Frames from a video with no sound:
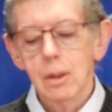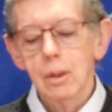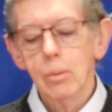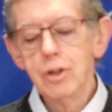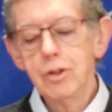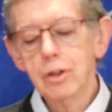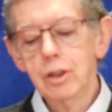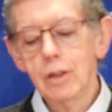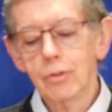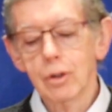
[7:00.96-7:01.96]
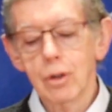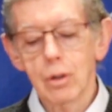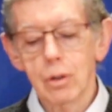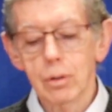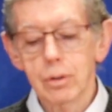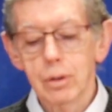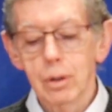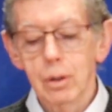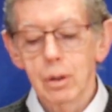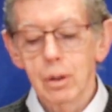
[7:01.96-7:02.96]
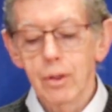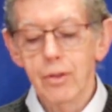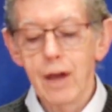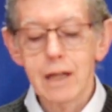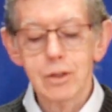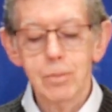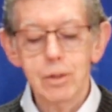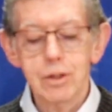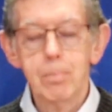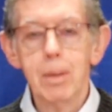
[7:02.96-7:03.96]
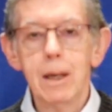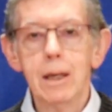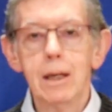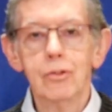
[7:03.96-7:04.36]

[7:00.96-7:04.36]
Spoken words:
We should give to God that which bears